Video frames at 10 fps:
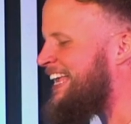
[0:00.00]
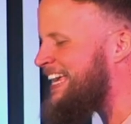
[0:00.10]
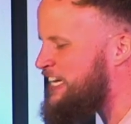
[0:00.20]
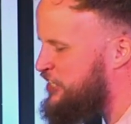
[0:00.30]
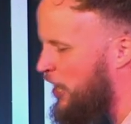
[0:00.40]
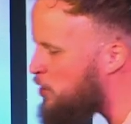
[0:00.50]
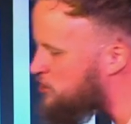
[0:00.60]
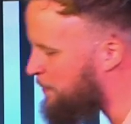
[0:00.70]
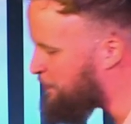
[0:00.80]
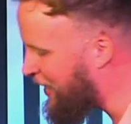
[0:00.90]
think it
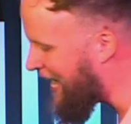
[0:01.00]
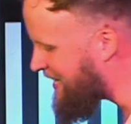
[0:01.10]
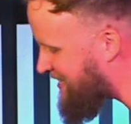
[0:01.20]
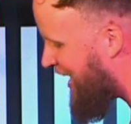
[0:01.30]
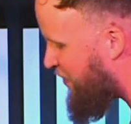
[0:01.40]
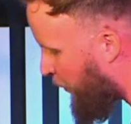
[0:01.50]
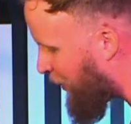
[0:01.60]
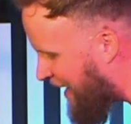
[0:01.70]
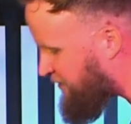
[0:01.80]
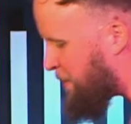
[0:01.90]
shows some things that
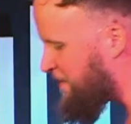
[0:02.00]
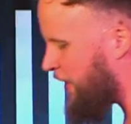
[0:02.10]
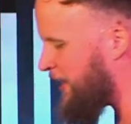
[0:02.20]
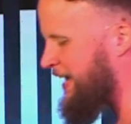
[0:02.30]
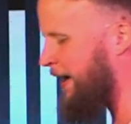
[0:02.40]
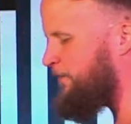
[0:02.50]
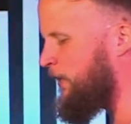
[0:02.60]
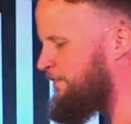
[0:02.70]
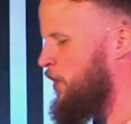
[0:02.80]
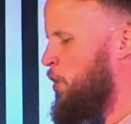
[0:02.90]
we have to be very
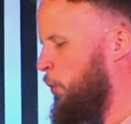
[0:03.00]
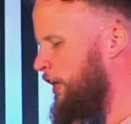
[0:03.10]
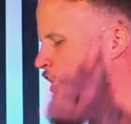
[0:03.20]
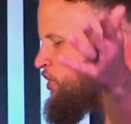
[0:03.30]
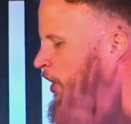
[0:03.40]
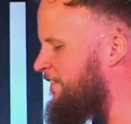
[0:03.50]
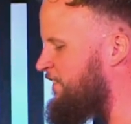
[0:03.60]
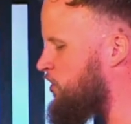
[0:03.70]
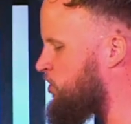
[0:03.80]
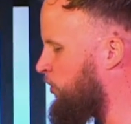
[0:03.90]
careful of. We're going to start
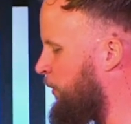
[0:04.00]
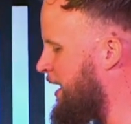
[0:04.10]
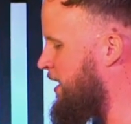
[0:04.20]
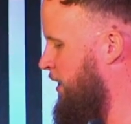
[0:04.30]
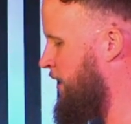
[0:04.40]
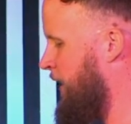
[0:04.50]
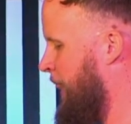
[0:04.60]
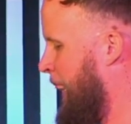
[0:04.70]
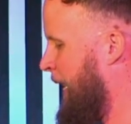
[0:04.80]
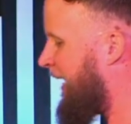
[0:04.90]
in verse 3
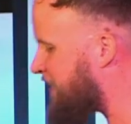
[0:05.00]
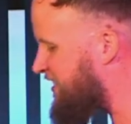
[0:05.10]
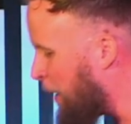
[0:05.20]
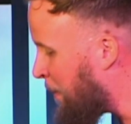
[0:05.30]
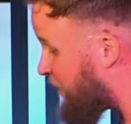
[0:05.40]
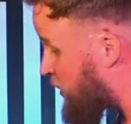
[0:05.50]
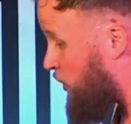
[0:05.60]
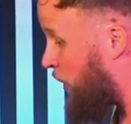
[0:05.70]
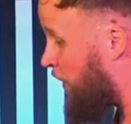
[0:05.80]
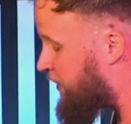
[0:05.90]
because some of us
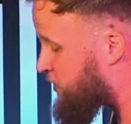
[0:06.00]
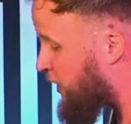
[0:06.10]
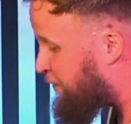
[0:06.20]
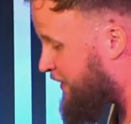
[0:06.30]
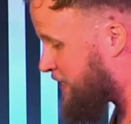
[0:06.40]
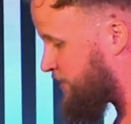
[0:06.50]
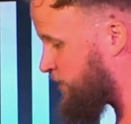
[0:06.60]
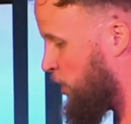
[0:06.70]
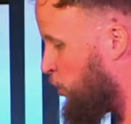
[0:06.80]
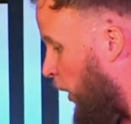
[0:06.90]
are on the
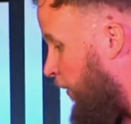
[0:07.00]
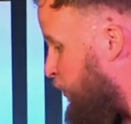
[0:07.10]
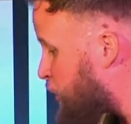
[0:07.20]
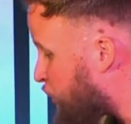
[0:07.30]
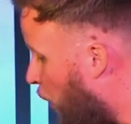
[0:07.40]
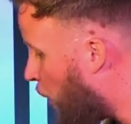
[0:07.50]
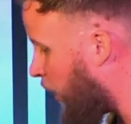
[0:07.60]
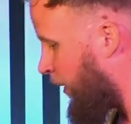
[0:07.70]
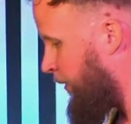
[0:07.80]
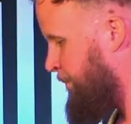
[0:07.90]
surface. We're on the
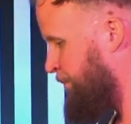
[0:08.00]
shore.